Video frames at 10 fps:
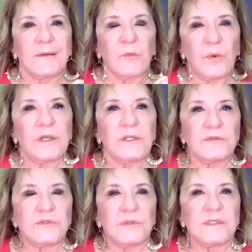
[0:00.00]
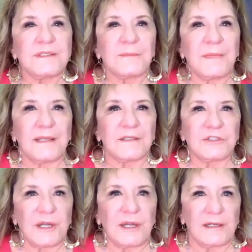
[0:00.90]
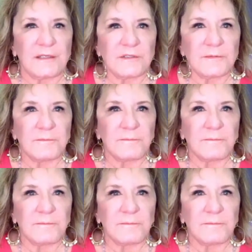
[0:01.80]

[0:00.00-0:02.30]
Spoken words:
What are you doing to make a change?